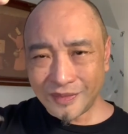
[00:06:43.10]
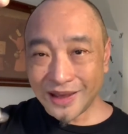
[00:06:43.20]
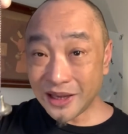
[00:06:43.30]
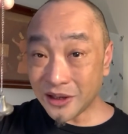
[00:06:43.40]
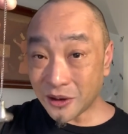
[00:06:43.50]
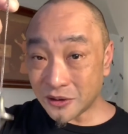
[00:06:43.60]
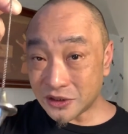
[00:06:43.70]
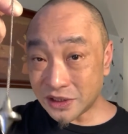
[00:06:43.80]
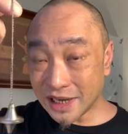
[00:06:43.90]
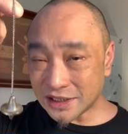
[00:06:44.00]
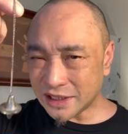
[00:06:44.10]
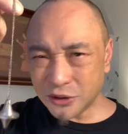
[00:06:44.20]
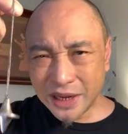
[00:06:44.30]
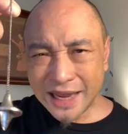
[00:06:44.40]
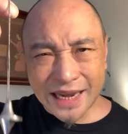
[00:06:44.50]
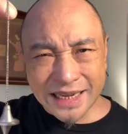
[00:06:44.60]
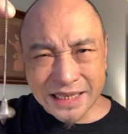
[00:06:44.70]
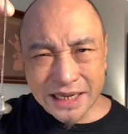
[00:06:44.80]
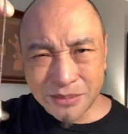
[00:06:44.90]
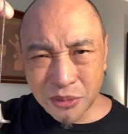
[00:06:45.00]
it goes to yes. And you can get
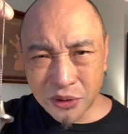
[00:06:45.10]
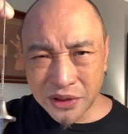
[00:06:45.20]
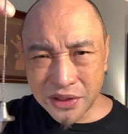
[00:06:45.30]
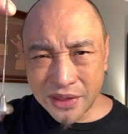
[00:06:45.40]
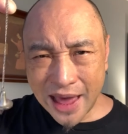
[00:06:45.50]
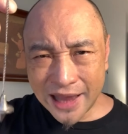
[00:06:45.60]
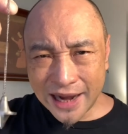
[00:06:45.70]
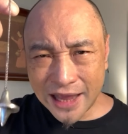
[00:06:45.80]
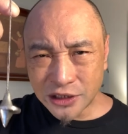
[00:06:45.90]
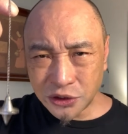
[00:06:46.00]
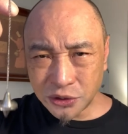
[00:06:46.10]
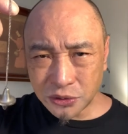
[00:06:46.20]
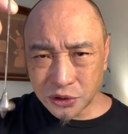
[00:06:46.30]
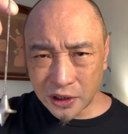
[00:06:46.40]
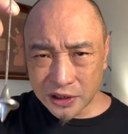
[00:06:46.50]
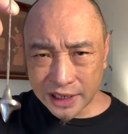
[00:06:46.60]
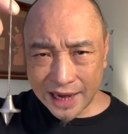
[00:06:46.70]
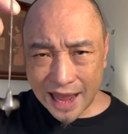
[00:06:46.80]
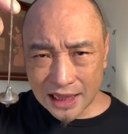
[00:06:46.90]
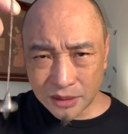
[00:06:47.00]
deeper than that as you start to
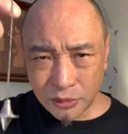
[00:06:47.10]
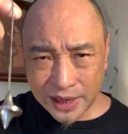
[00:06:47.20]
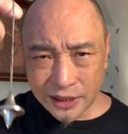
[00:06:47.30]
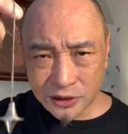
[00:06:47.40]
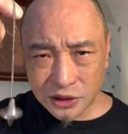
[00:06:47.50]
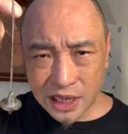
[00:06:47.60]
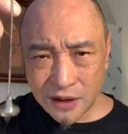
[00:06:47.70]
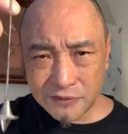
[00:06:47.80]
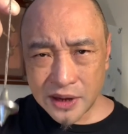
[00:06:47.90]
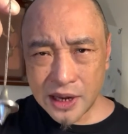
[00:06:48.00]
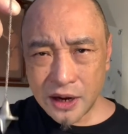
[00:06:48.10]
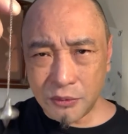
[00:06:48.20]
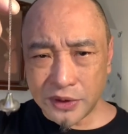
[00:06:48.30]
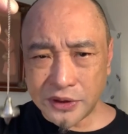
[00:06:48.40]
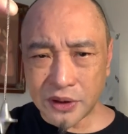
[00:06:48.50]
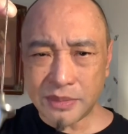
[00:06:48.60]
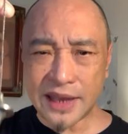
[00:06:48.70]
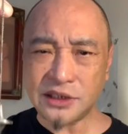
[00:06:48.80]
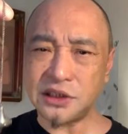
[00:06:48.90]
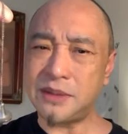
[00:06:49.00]
calibrate yourself with your
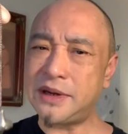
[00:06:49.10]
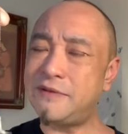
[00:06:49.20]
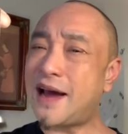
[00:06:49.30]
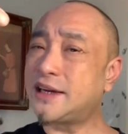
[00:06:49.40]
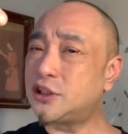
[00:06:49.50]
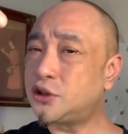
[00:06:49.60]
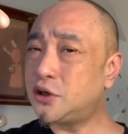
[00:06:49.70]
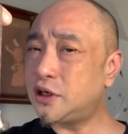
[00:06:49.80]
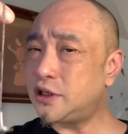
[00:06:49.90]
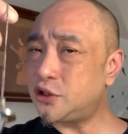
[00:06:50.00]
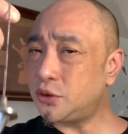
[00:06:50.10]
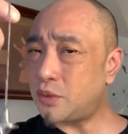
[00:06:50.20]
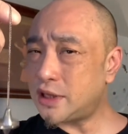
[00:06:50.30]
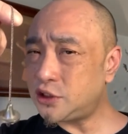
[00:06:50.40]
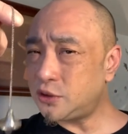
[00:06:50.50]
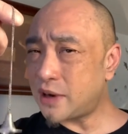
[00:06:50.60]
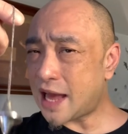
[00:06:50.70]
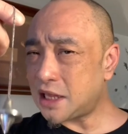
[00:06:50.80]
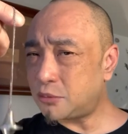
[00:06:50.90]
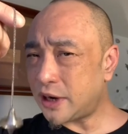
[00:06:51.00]
pendulum. In fact, it's good to, once you
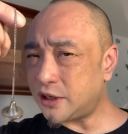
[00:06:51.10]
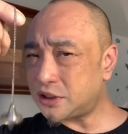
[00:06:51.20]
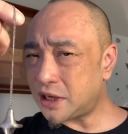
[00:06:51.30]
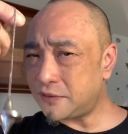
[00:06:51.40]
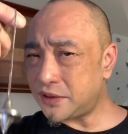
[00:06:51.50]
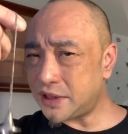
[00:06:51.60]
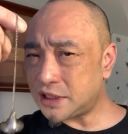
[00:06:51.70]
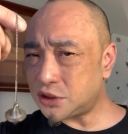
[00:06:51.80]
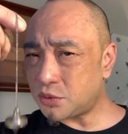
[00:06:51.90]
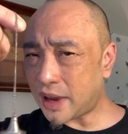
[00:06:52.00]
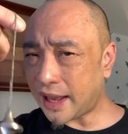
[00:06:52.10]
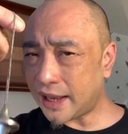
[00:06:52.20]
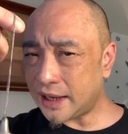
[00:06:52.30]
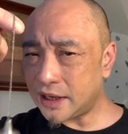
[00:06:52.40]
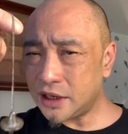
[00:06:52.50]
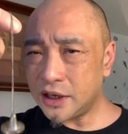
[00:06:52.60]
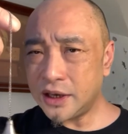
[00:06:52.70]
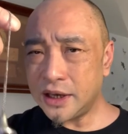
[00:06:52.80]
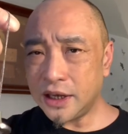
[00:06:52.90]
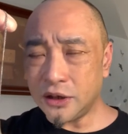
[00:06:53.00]
calibrate yourself in this way,
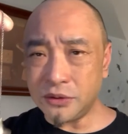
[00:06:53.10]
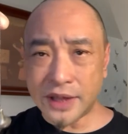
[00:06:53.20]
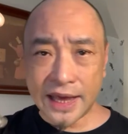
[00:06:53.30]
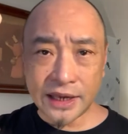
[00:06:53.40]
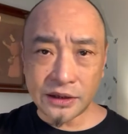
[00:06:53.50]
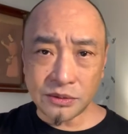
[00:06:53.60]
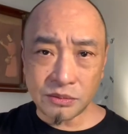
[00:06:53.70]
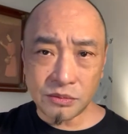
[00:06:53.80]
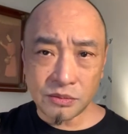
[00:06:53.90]
you then